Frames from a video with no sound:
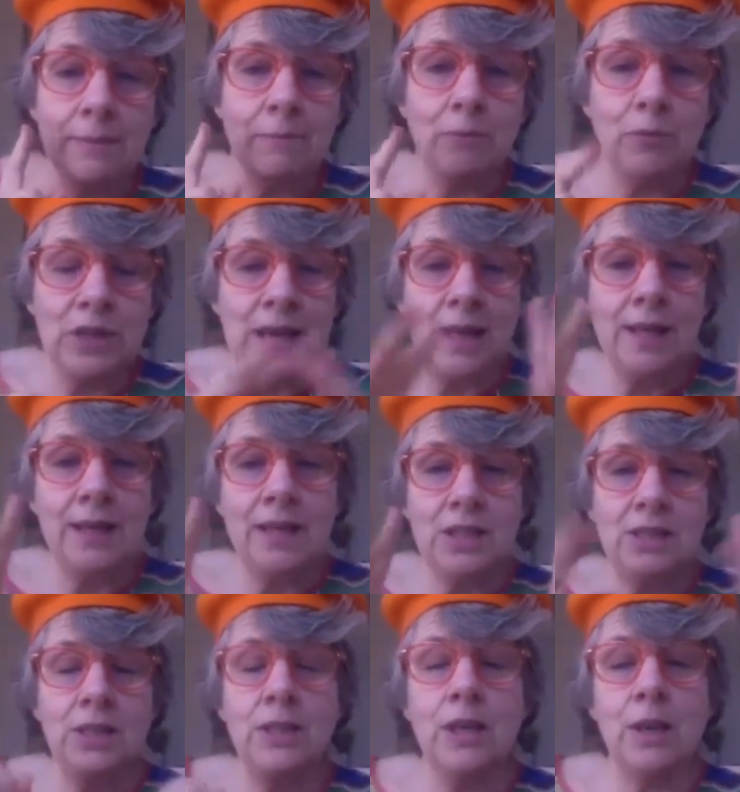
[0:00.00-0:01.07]
challenge is
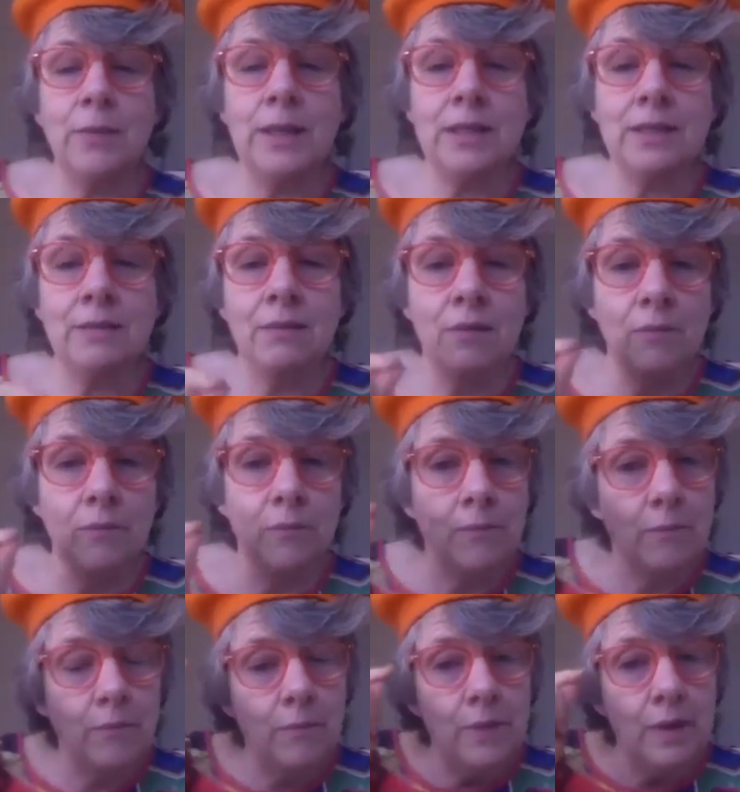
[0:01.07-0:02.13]
to know it
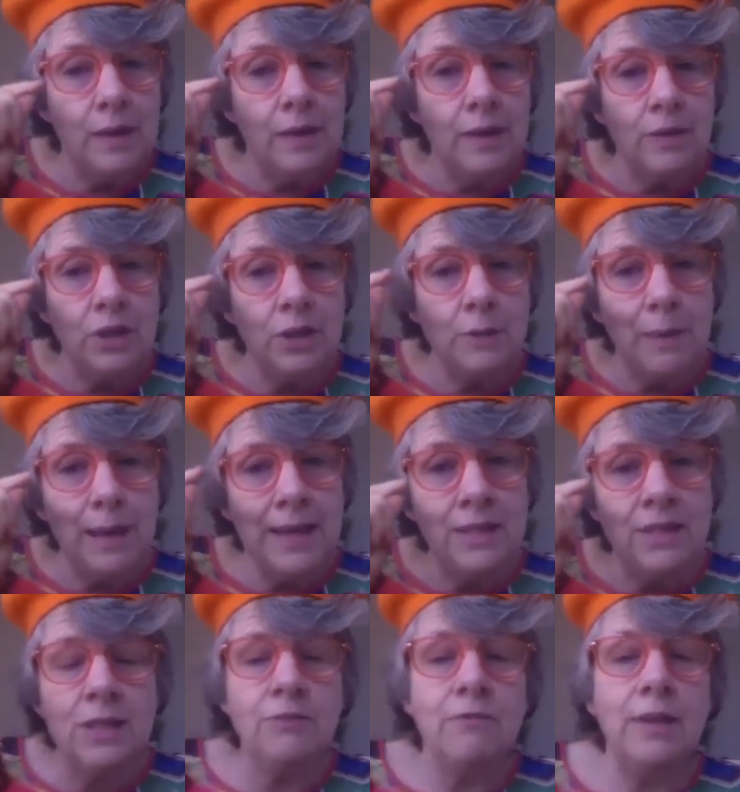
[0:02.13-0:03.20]
just by
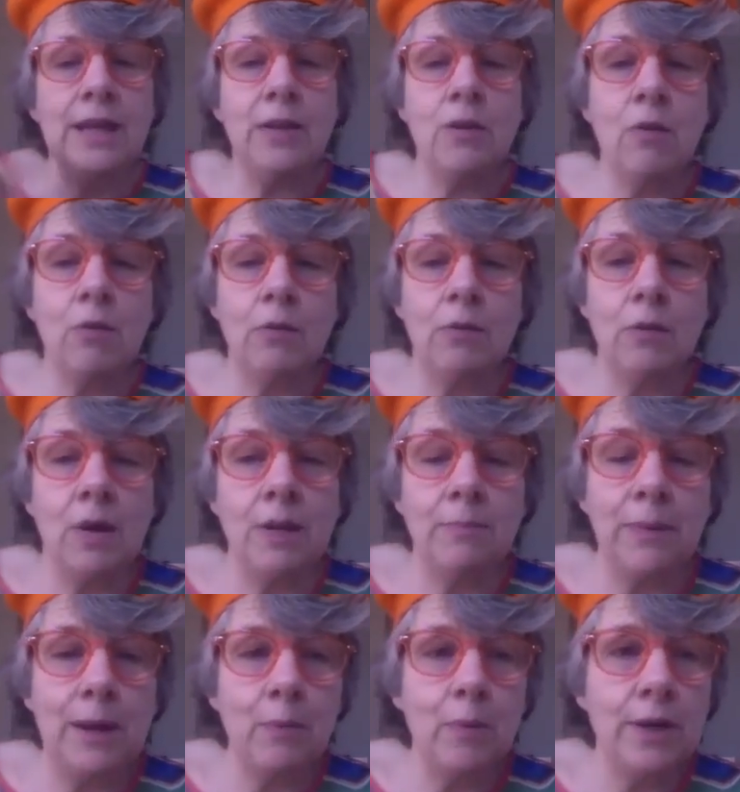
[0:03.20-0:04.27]
instant recall
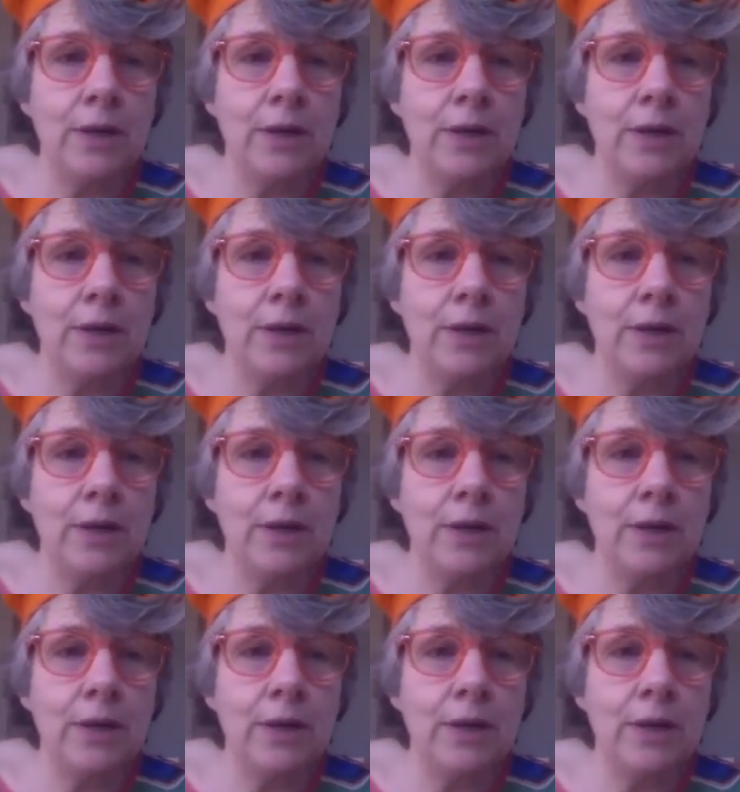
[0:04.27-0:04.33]
by 1